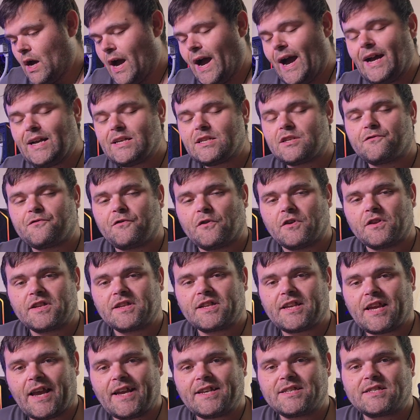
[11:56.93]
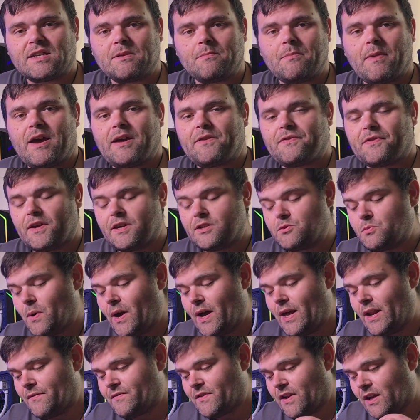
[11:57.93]
As for the testing methods,
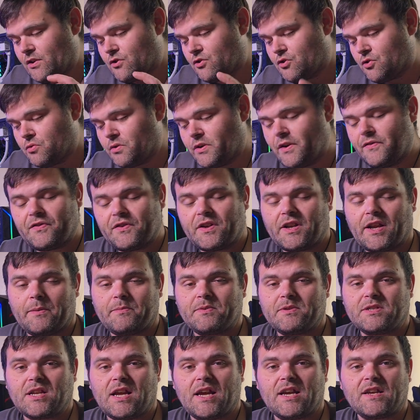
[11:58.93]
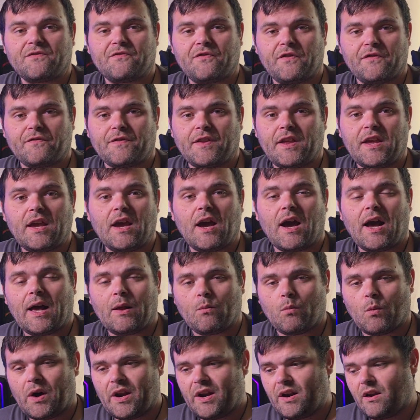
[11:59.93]
well, I've done two different types of tests, 50
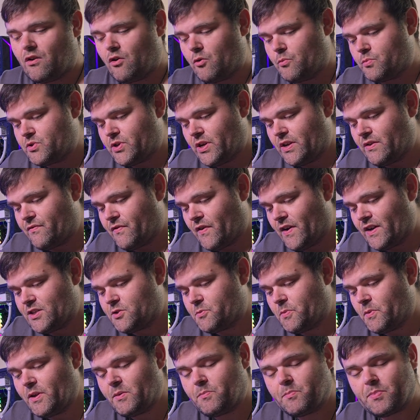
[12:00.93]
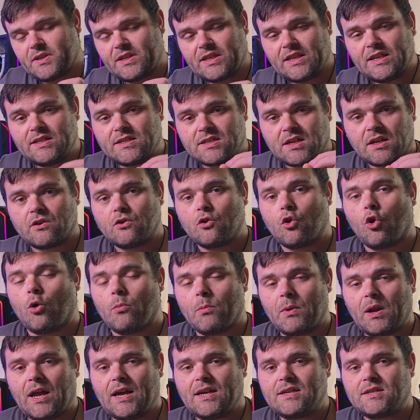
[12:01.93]
and 100% fan speed, but these are
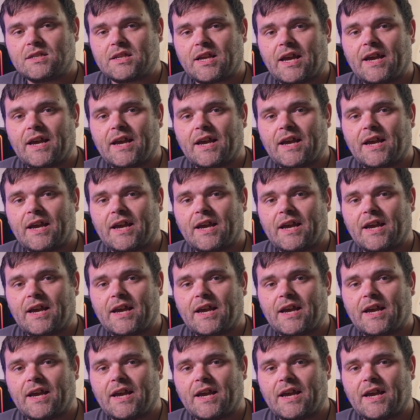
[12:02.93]
normalized